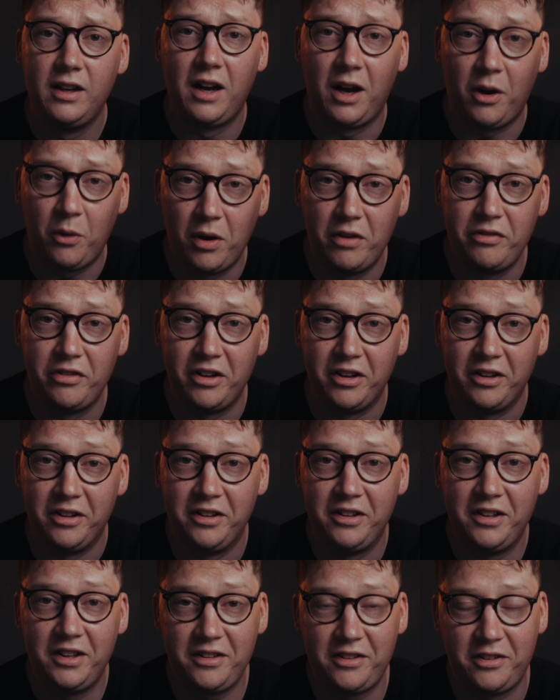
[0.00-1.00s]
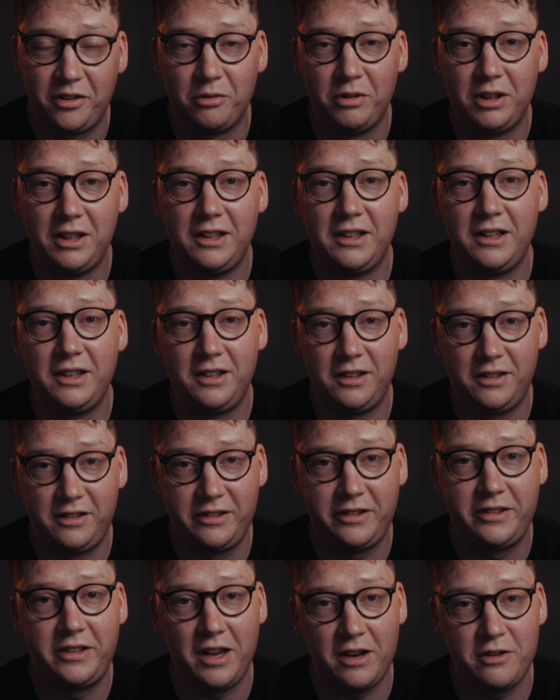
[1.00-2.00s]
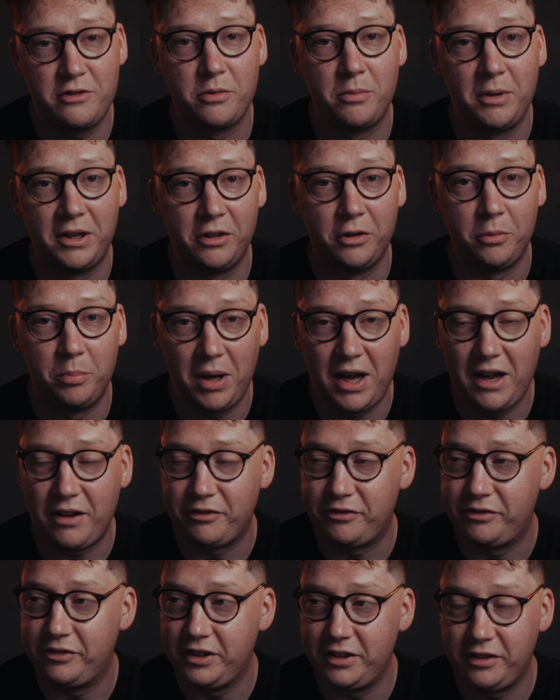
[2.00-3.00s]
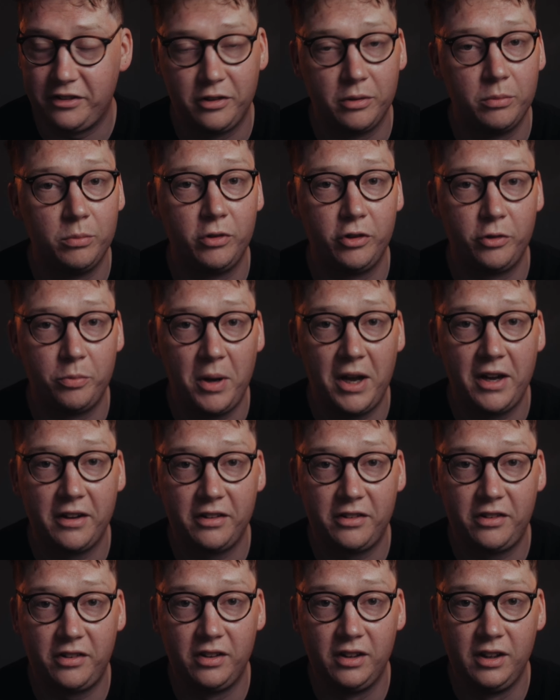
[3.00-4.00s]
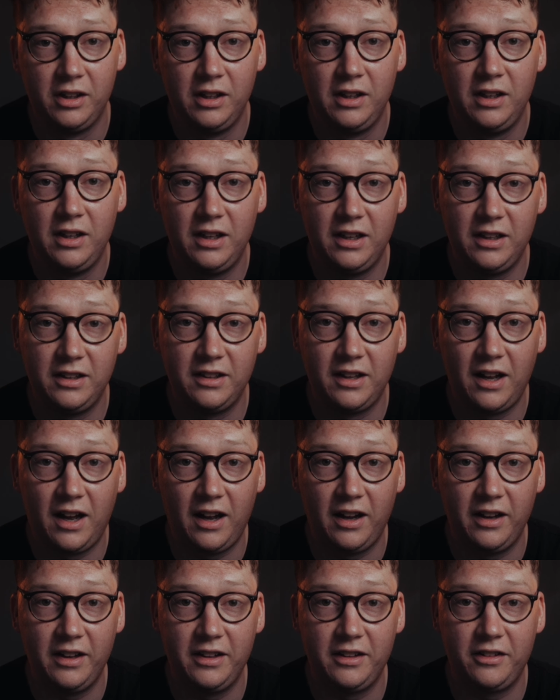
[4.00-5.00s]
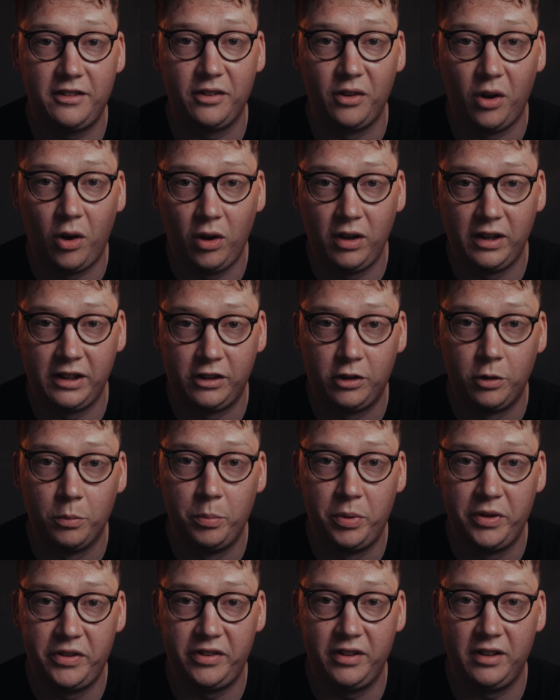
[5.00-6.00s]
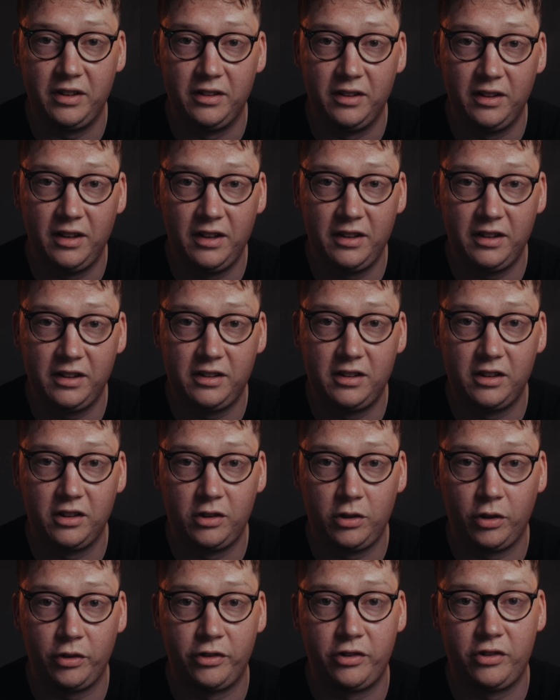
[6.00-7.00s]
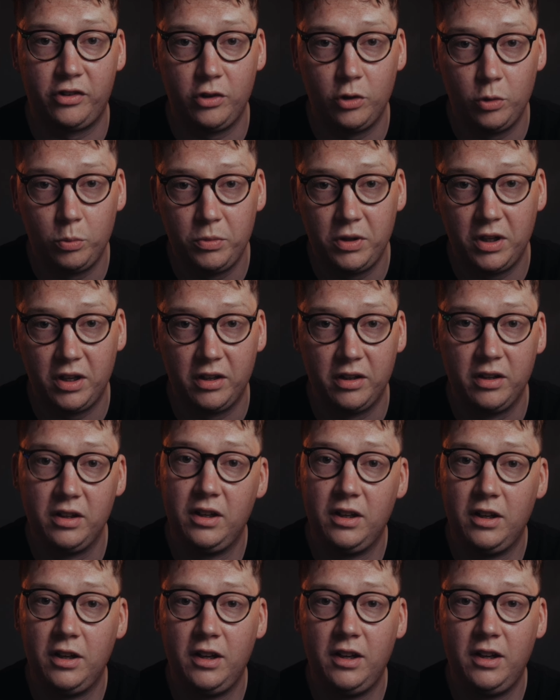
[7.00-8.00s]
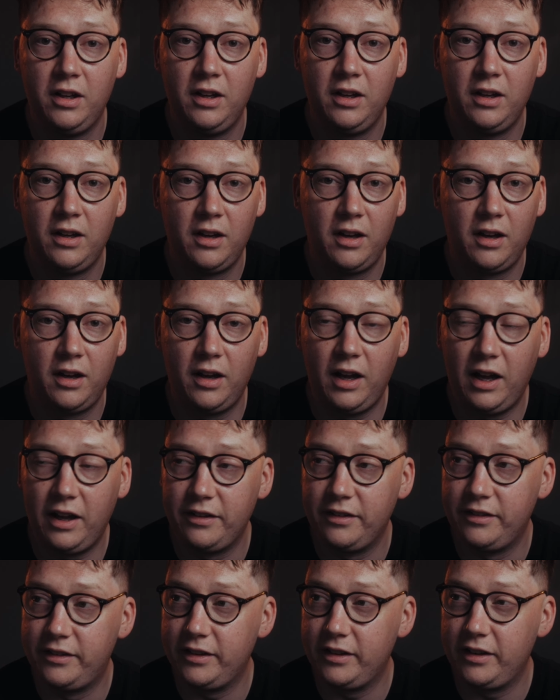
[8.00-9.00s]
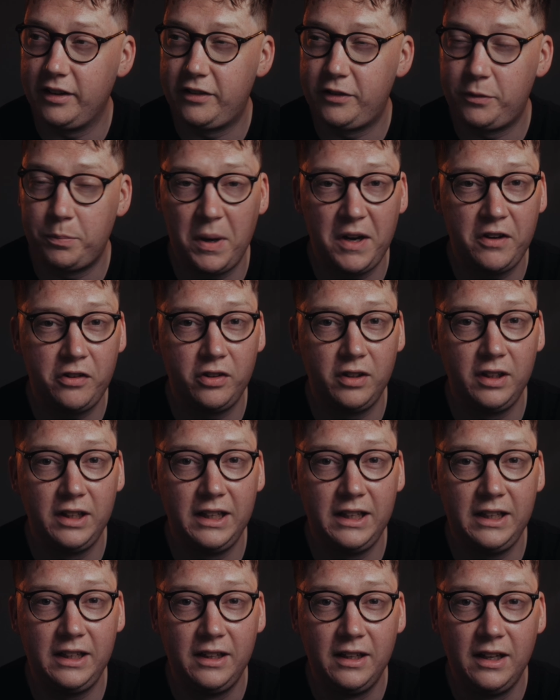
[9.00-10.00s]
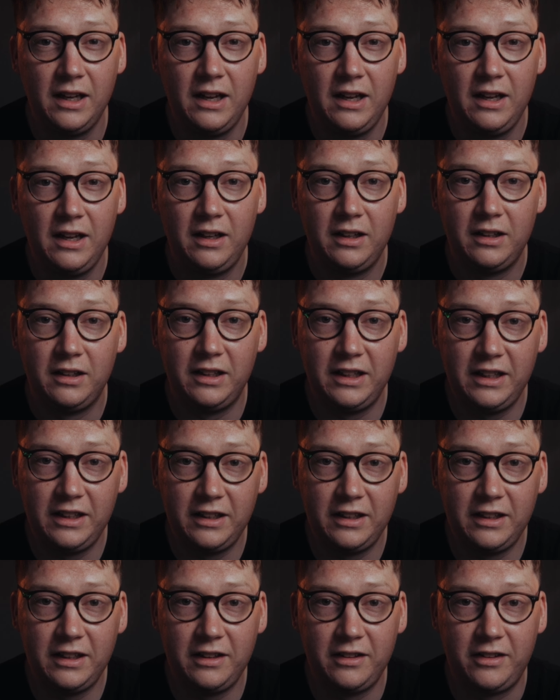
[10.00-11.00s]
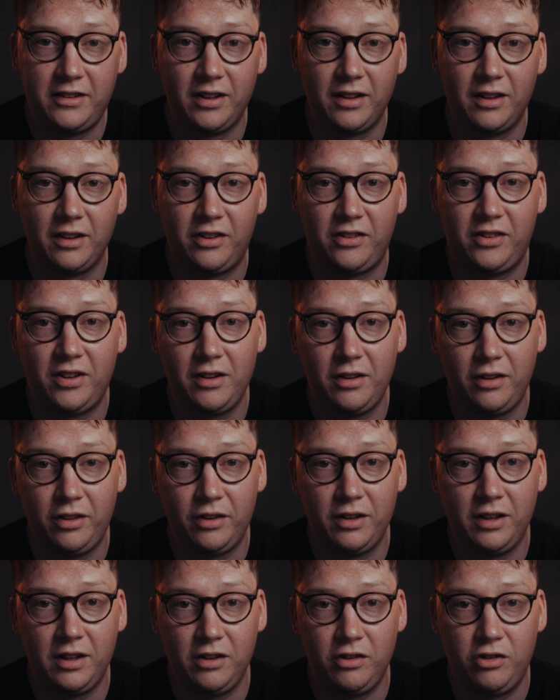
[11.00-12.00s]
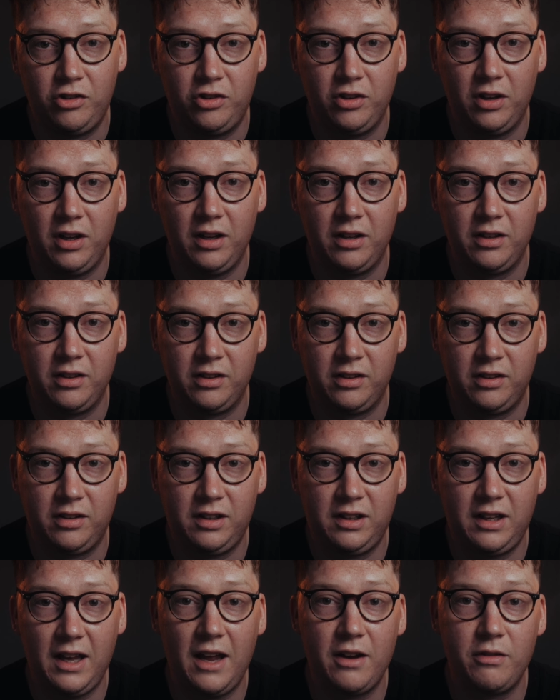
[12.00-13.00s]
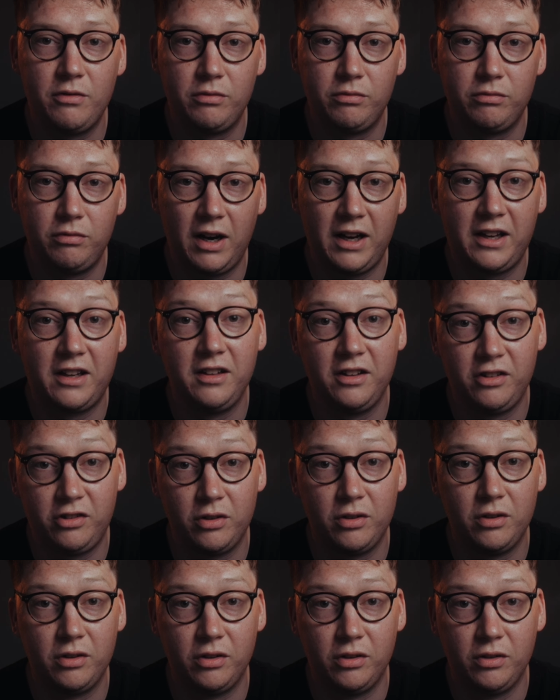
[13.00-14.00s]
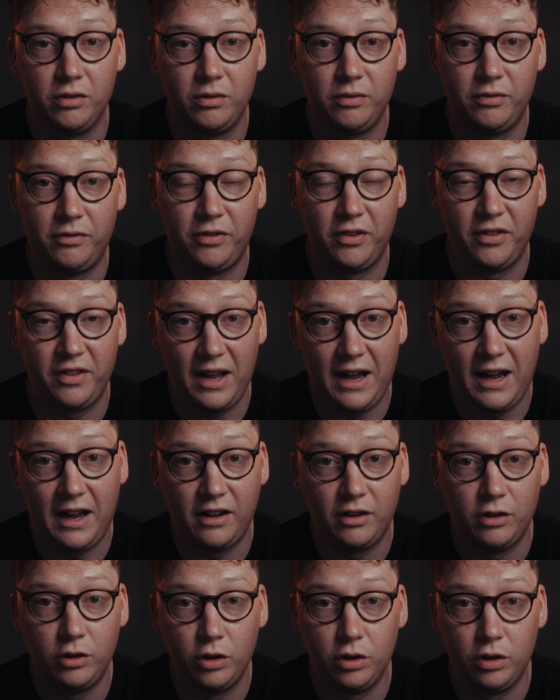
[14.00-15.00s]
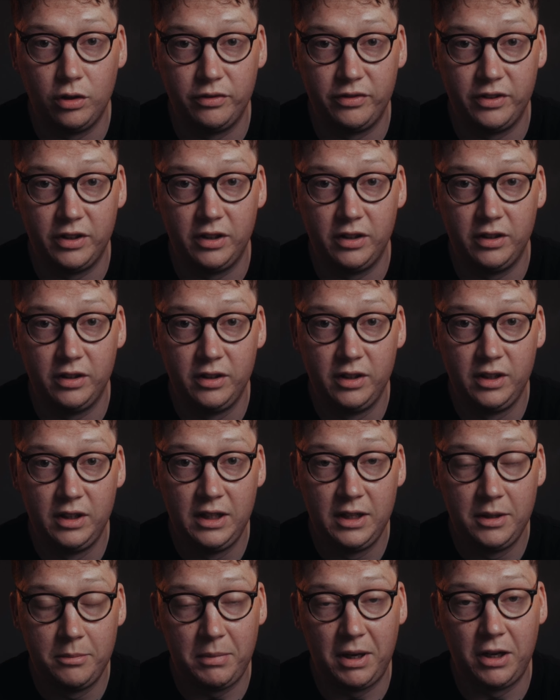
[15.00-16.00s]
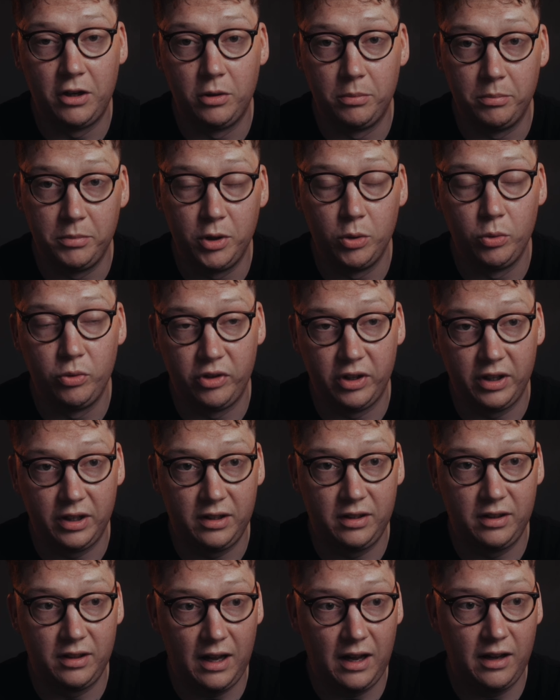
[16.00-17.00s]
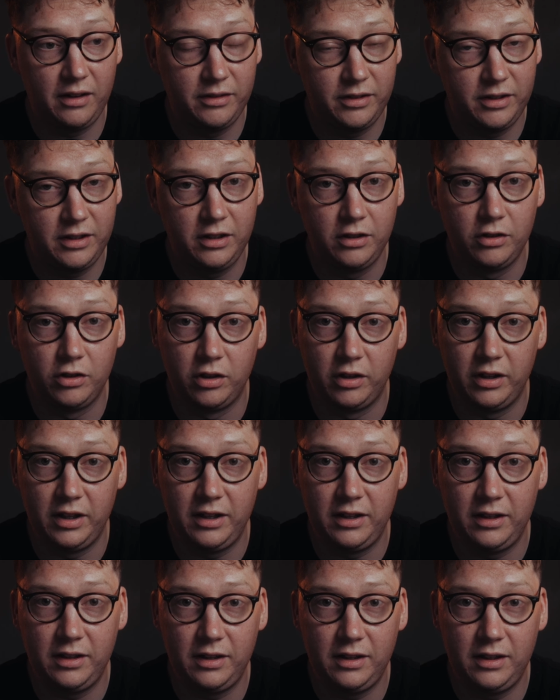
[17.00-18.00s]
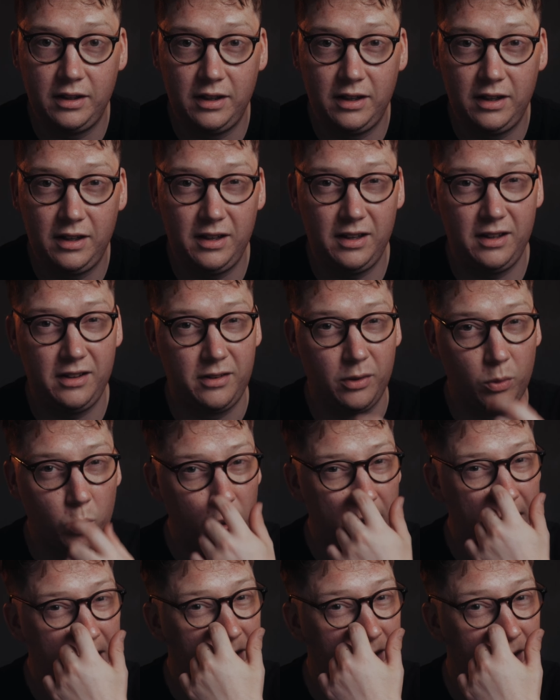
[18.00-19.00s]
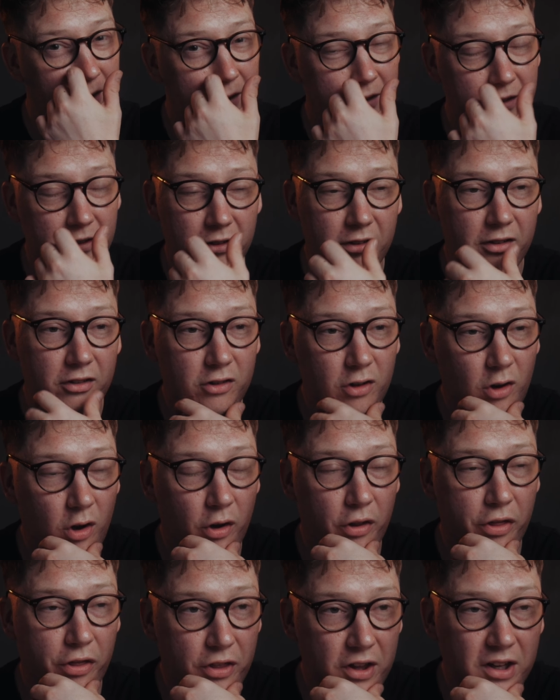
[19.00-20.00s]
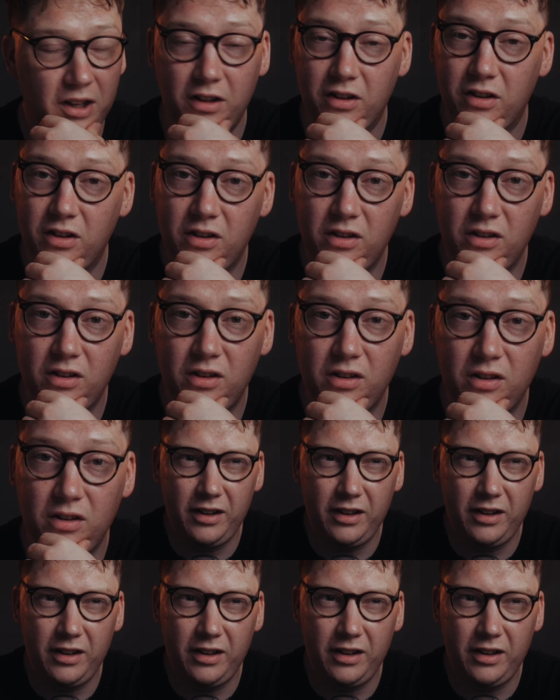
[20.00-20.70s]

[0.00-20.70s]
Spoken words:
However, it's a really detrimental path in some respects, in that it's all-encompassing and it can consume you. And especially leaning into the synth niche and getting recognition for that over my own music, that, you know, it's a weird sort of thing. That